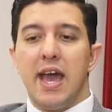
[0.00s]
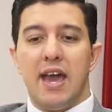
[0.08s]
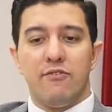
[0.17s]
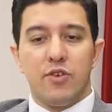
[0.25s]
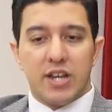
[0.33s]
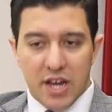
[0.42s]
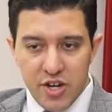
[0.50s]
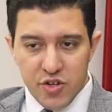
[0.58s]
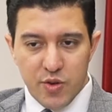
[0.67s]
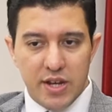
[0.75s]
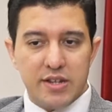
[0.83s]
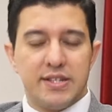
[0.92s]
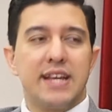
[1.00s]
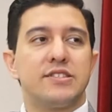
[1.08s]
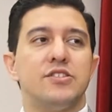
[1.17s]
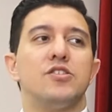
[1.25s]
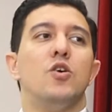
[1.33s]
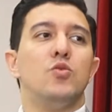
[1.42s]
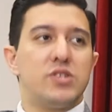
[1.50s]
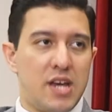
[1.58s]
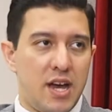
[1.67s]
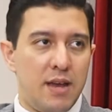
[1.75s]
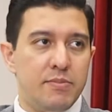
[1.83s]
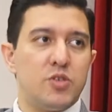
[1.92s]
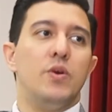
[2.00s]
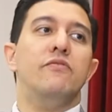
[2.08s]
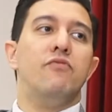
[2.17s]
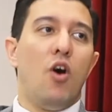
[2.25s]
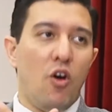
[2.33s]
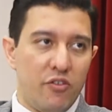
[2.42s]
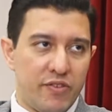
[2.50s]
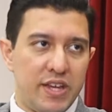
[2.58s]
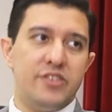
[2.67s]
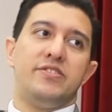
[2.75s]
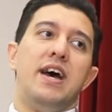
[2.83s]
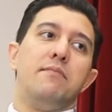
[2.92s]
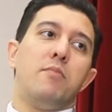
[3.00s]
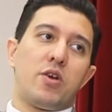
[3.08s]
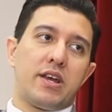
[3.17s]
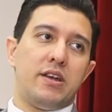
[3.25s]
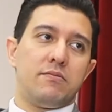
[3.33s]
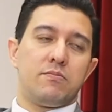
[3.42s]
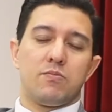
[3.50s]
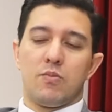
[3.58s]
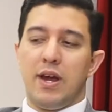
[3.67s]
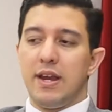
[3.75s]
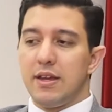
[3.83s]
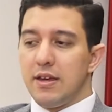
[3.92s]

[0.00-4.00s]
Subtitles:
every country takes its own time to evolve into that market, right?